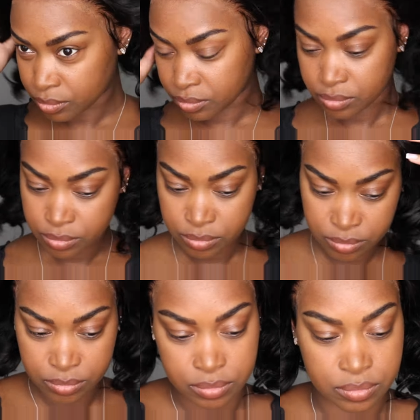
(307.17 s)
out
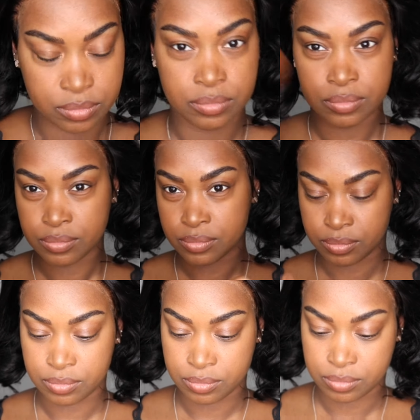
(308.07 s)
the melting
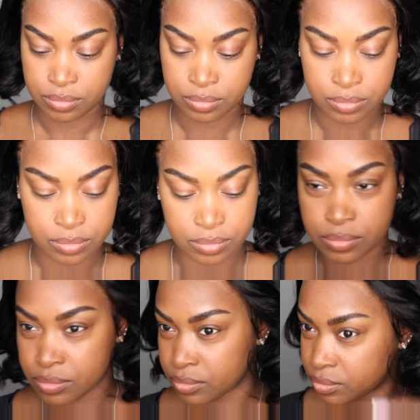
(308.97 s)
band.
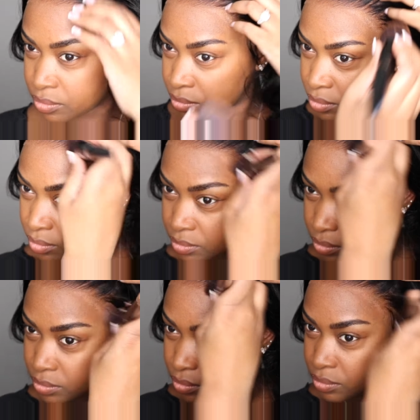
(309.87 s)
And you can see there's a
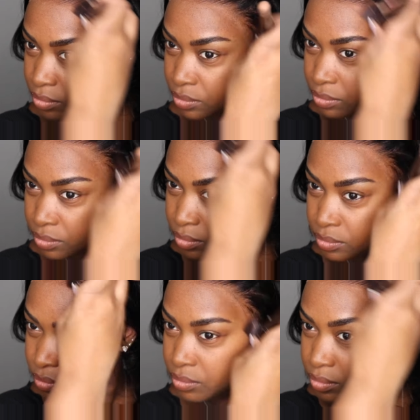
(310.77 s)
little bit of white
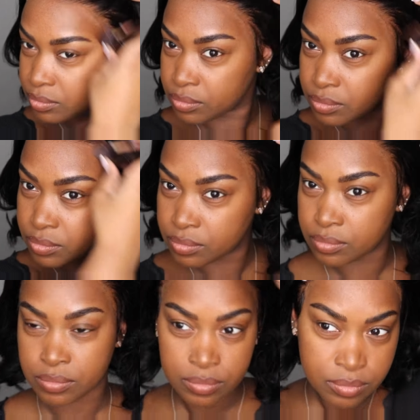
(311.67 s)
marks, but that's
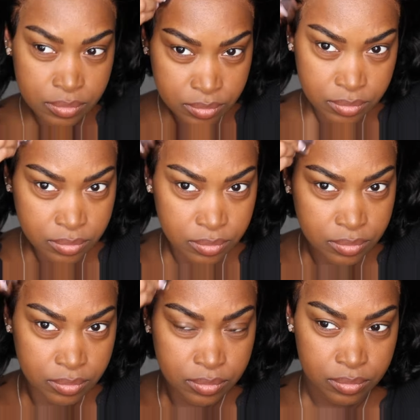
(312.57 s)
easy fix.
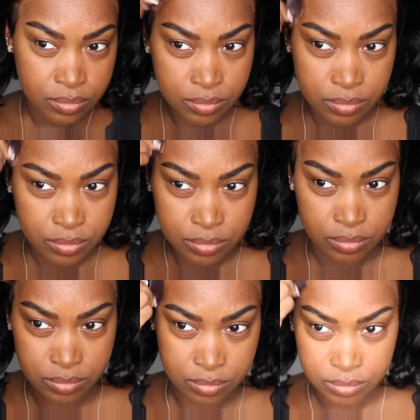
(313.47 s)
As you can see,
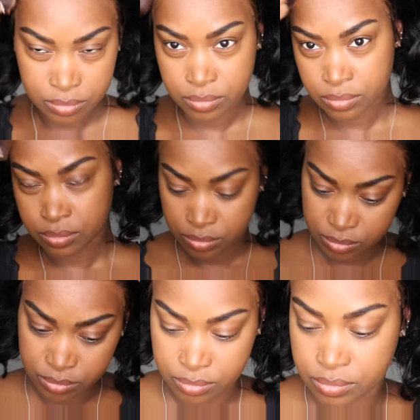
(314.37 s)
I'm just going
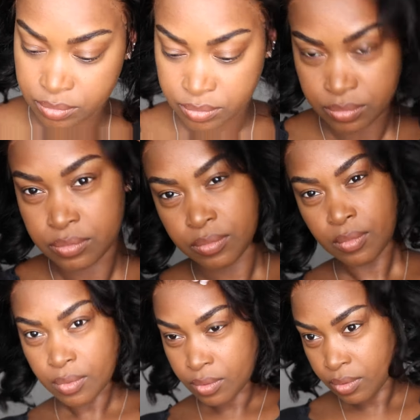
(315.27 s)
over it with
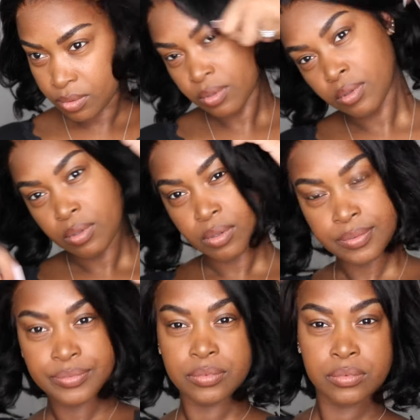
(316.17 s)
a little bit more
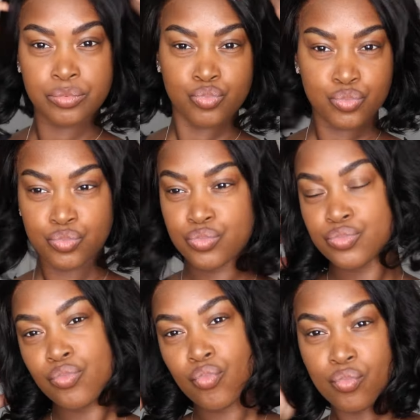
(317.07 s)
of the
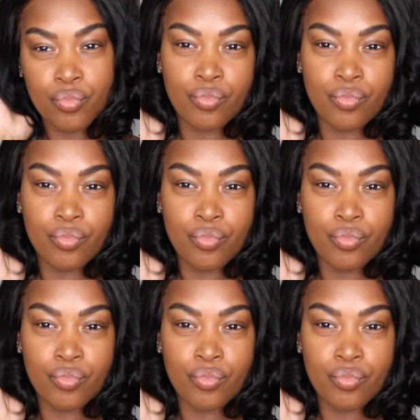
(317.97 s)
brush and the